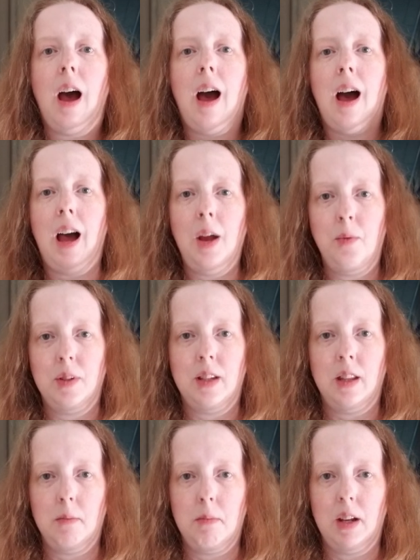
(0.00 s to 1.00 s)
I was
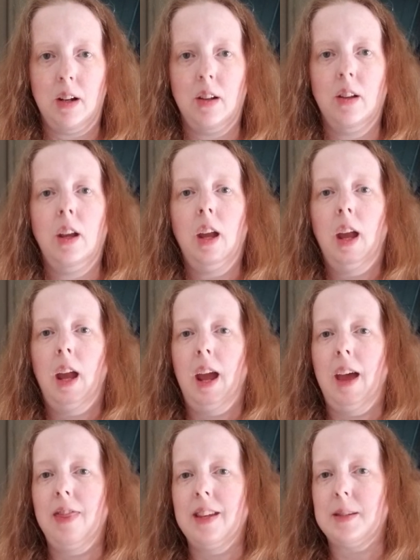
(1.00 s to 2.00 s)
in the middle.
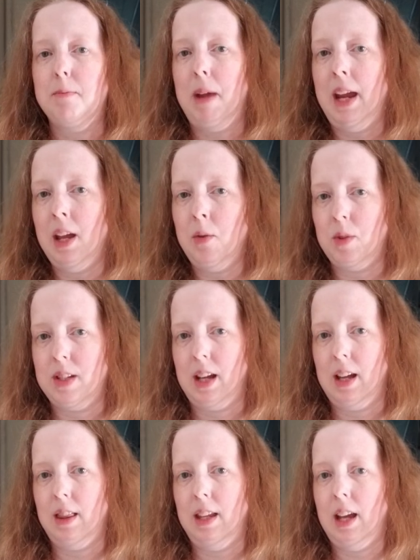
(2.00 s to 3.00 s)
And this man was
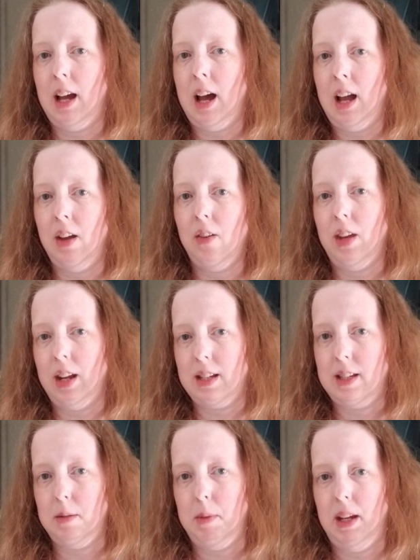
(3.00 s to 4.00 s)
on the aisle
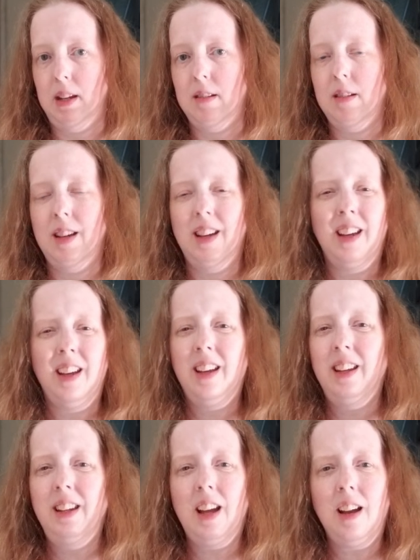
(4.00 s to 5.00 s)
next to me.
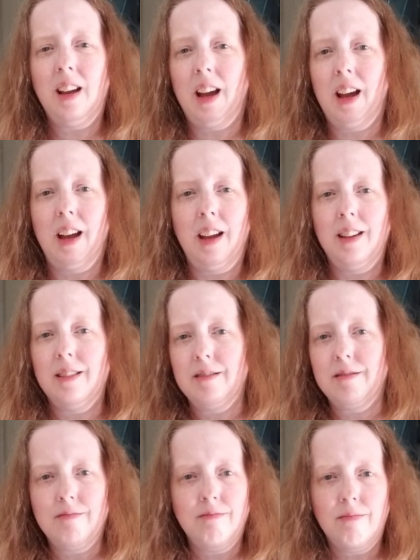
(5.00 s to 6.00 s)
Young guy,
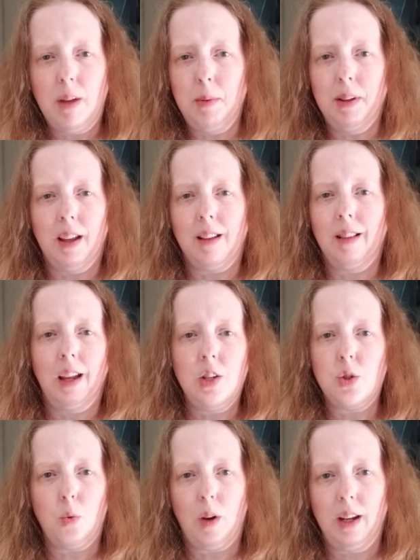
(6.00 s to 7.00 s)
maybe like late
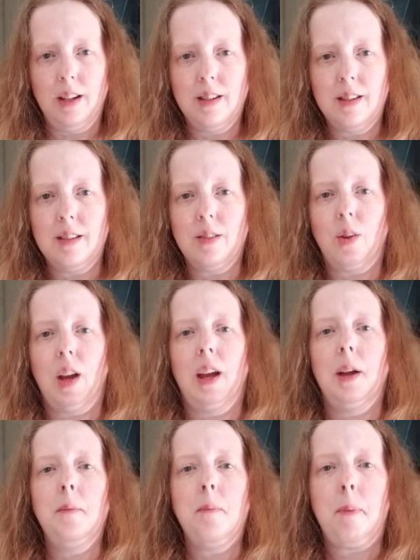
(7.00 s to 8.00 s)
20s, okay?